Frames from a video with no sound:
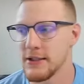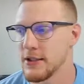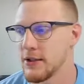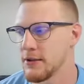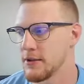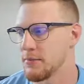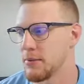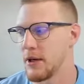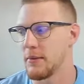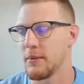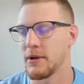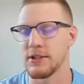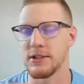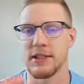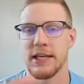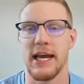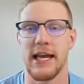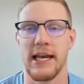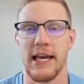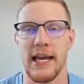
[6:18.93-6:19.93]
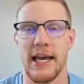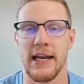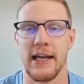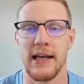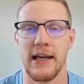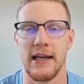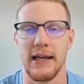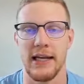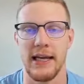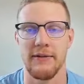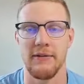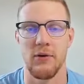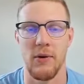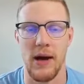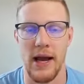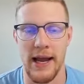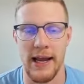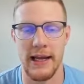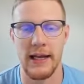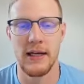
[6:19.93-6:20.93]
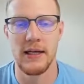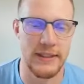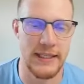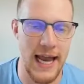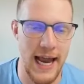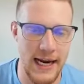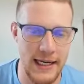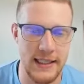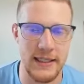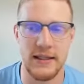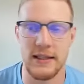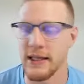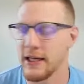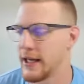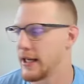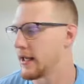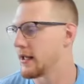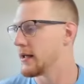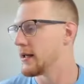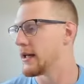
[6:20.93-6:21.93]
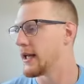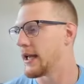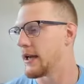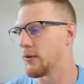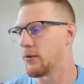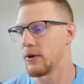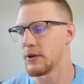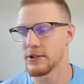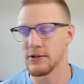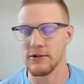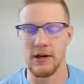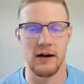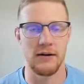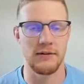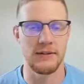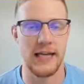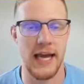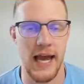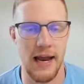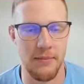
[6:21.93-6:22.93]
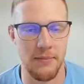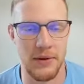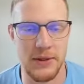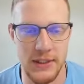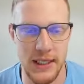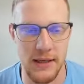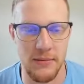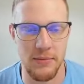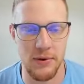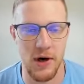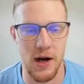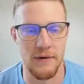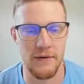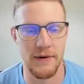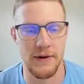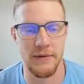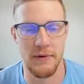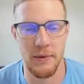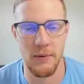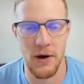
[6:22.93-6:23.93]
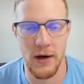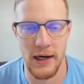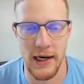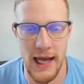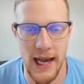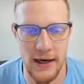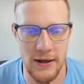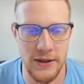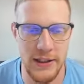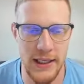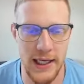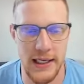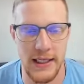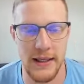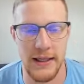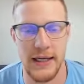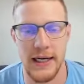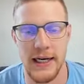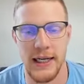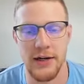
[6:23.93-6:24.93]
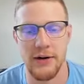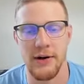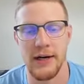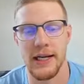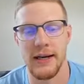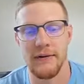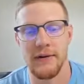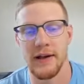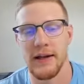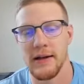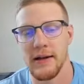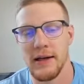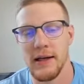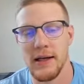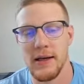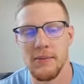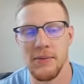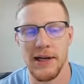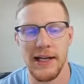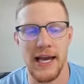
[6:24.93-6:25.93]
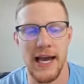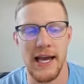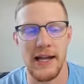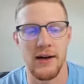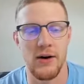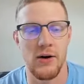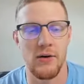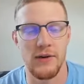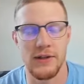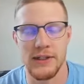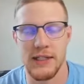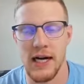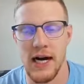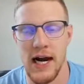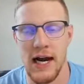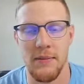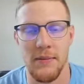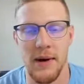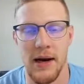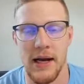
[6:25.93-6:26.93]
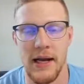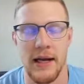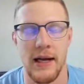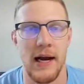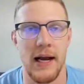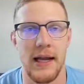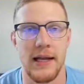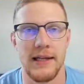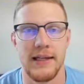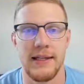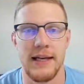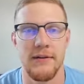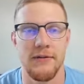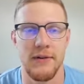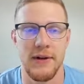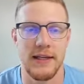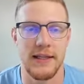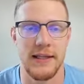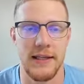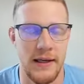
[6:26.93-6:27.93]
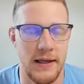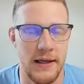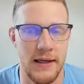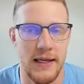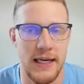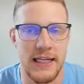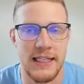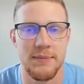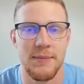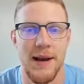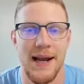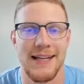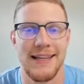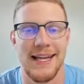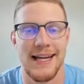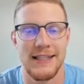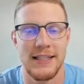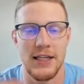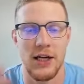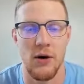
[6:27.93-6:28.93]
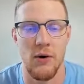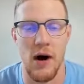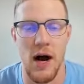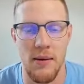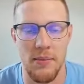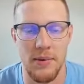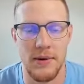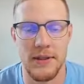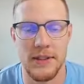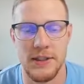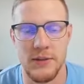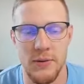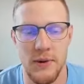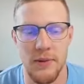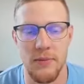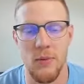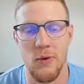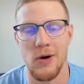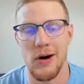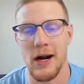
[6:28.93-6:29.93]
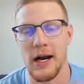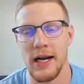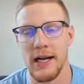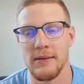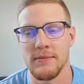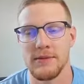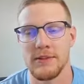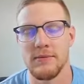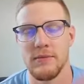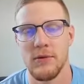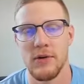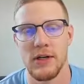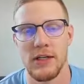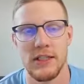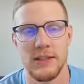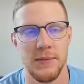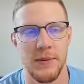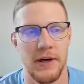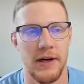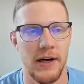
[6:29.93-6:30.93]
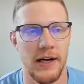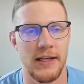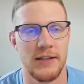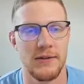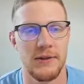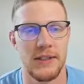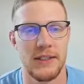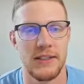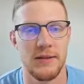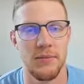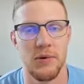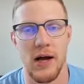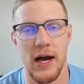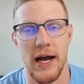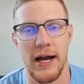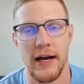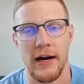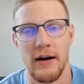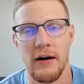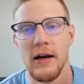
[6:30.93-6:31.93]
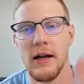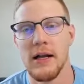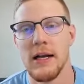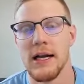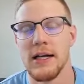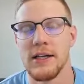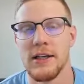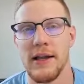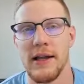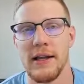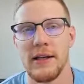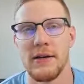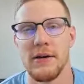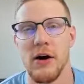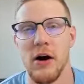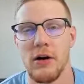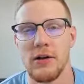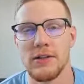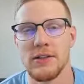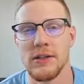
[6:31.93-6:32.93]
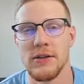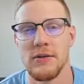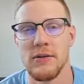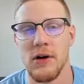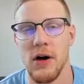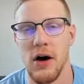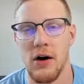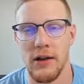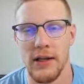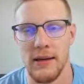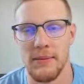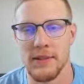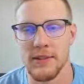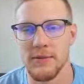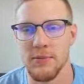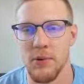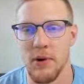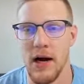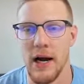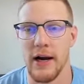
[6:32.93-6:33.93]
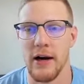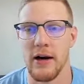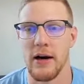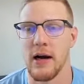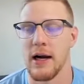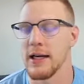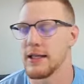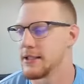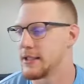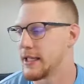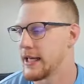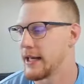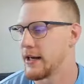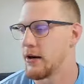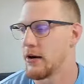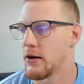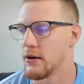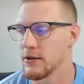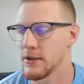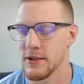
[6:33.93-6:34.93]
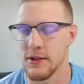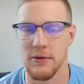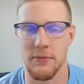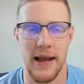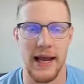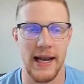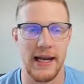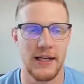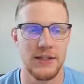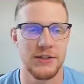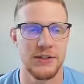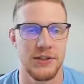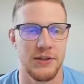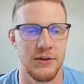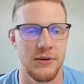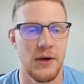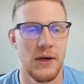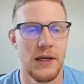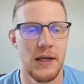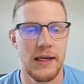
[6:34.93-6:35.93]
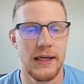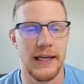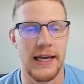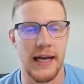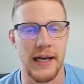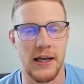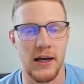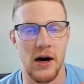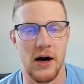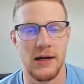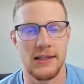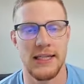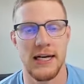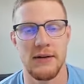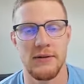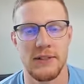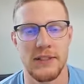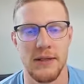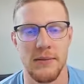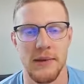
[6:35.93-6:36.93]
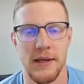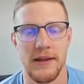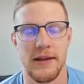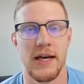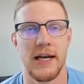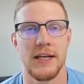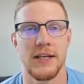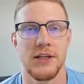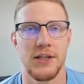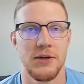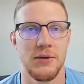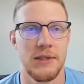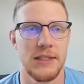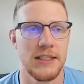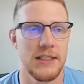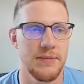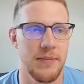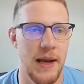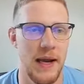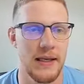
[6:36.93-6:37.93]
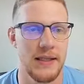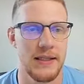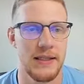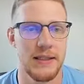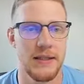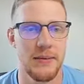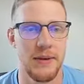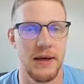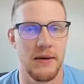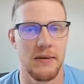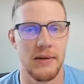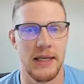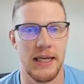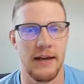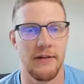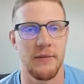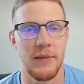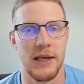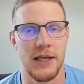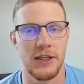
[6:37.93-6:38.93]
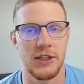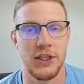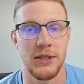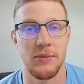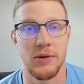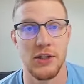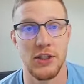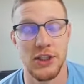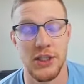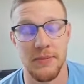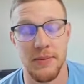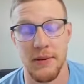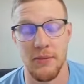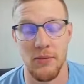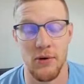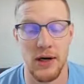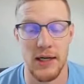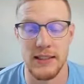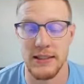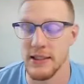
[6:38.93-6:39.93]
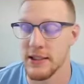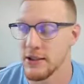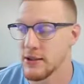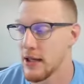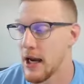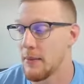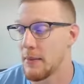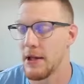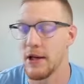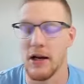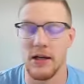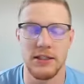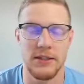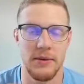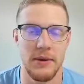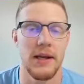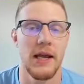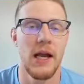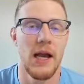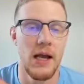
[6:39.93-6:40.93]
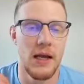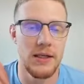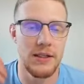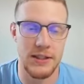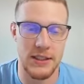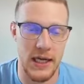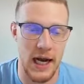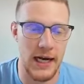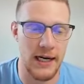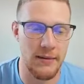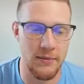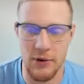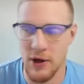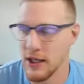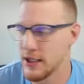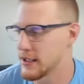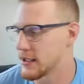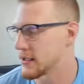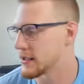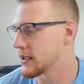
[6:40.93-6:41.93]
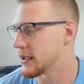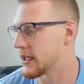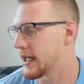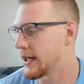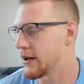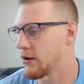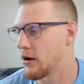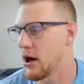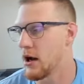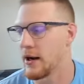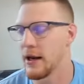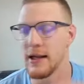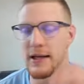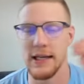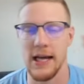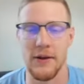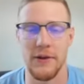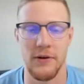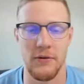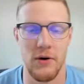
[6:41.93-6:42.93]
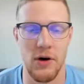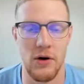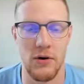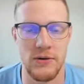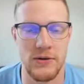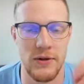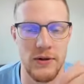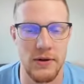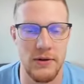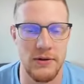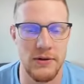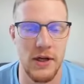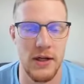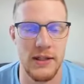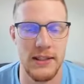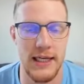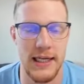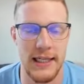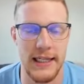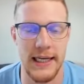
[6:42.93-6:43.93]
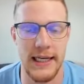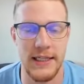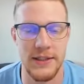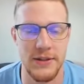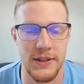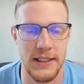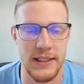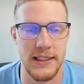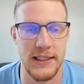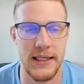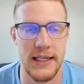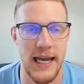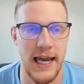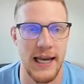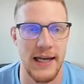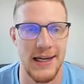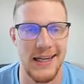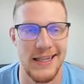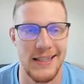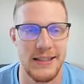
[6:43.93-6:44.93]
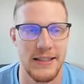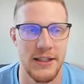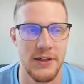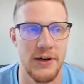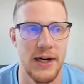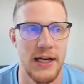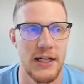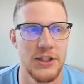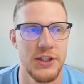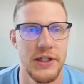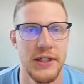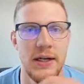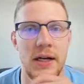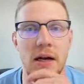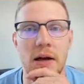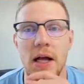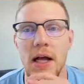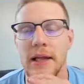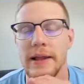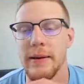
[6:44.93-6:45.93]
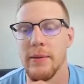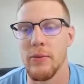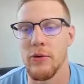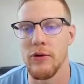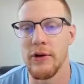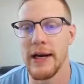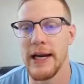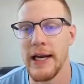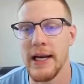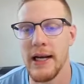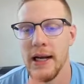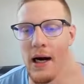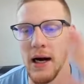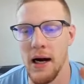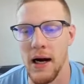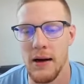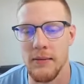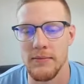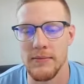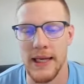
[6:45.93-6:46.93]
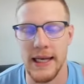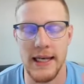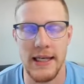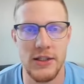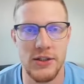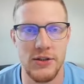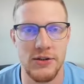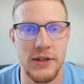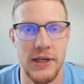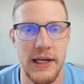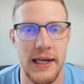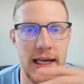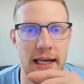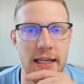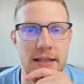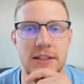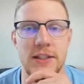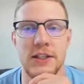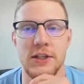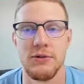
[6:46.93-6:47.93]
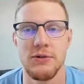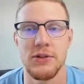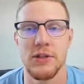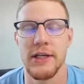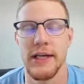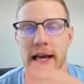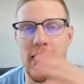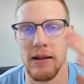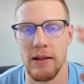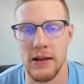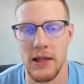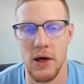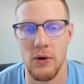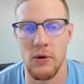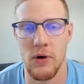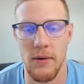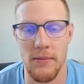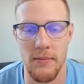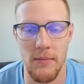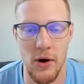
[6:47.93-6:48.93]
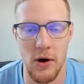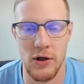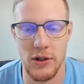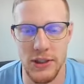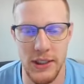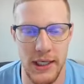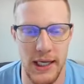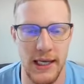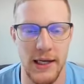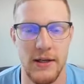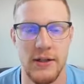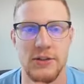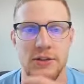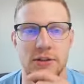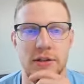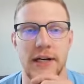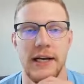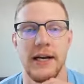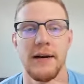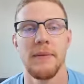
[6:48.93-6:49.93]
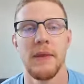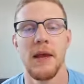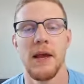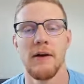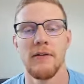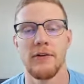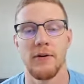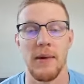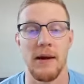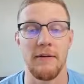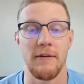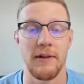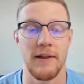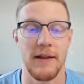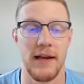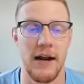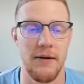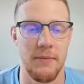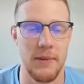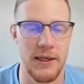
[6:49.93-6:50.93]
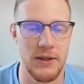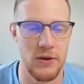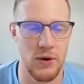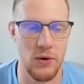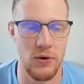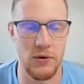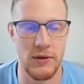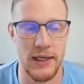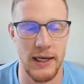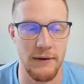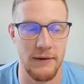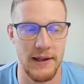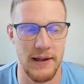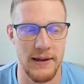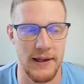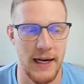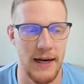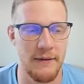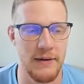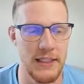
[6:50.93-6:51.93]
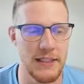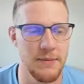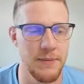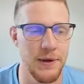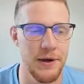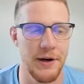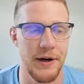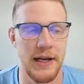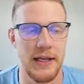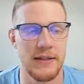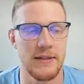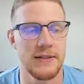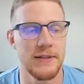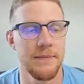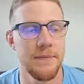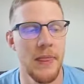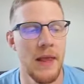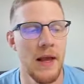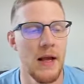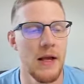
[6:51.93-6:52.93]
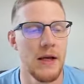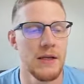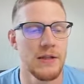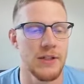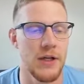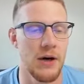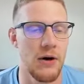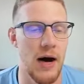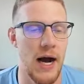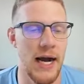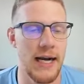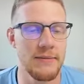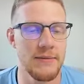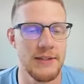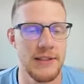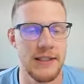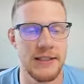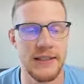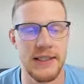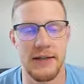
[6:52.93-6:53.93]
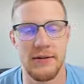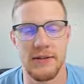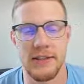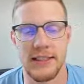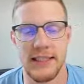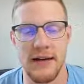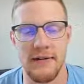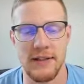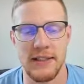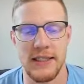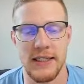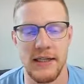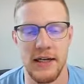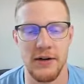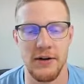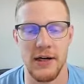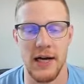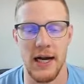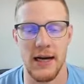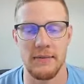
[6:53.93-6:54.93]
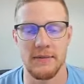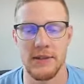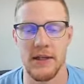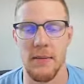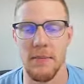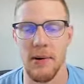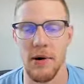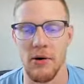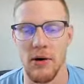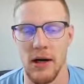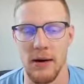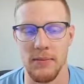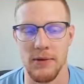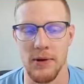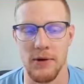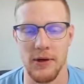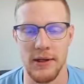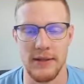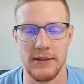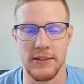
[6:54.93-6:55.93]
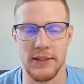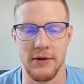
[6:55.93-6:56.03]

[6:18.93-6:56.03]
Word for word: So it's pretty much a take in and a giveaway. Technically, it was around 10% profit if we wanted to actually get into the nitty gritty of it. But again, over time, I, I, definitely uh, expect that to go up just with more items, more experience with the supplier, and then also calling up the supplier, I did also manage to get in contact with somebody that I do expect to be able to give me cheaper shipping prices. I mean, not shipping, just item prices later on down the road. So those are all techniques you need to take into consideration. The marine um, industry is usually a lower margin industry from everything that I've been told and everything that I've experienced. So items listed, there were 1,700 items bulk uploaded.